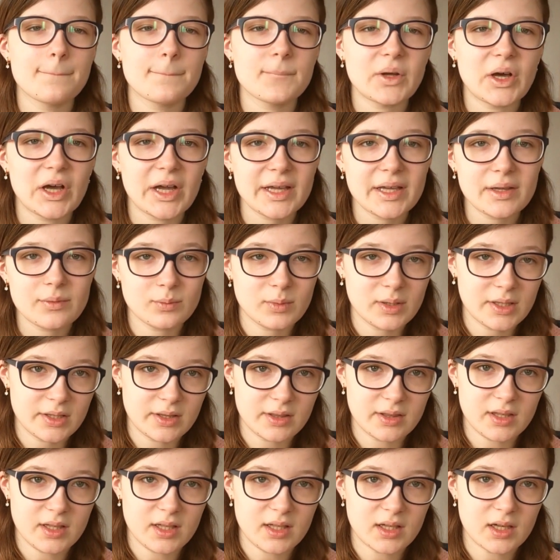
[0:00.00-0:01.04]
I am
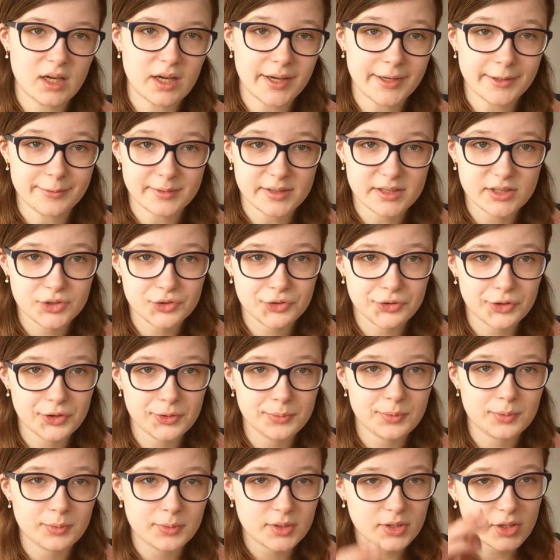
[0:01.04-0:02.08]
in the high-risk
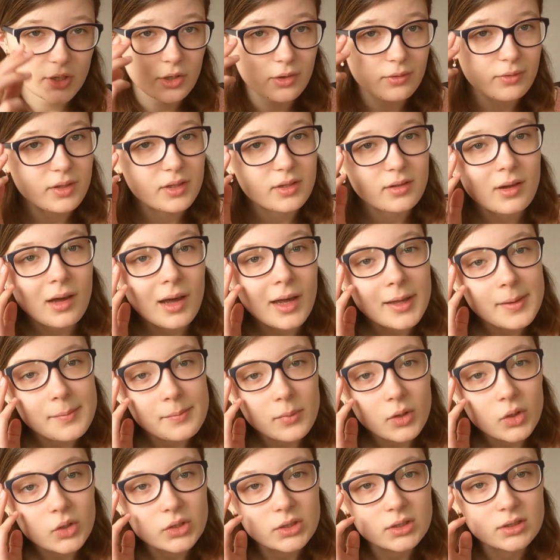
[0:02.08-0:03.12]
group with COVID. I am
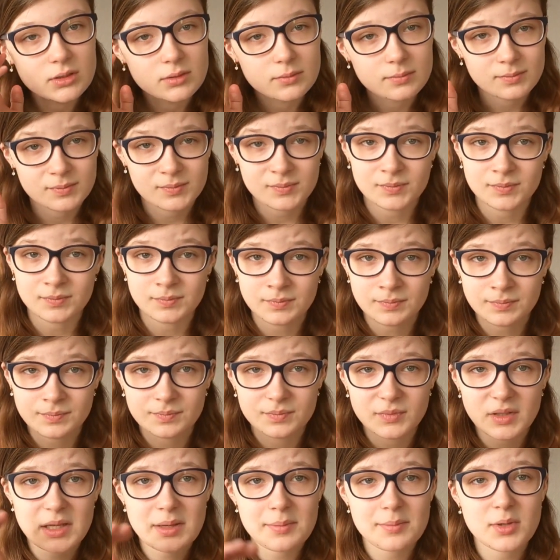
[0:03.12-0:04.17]
on
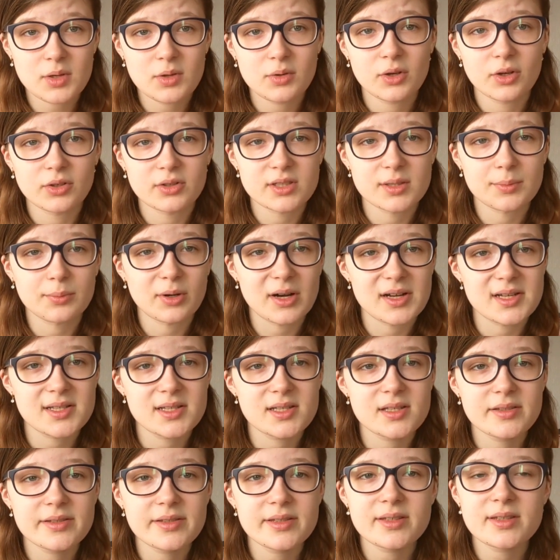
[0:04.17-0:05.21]

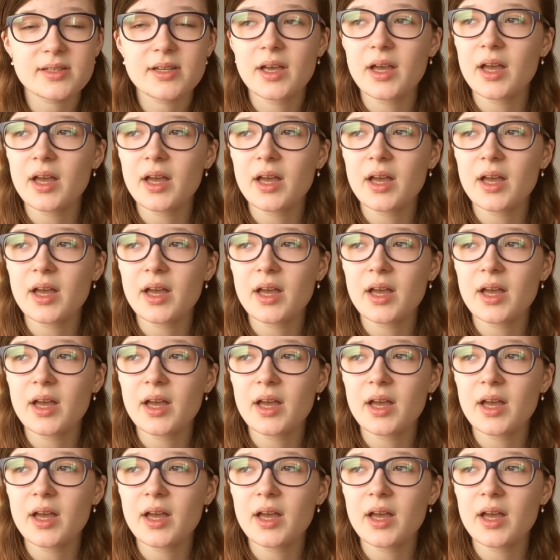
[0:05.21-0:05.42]
immunosuppressants.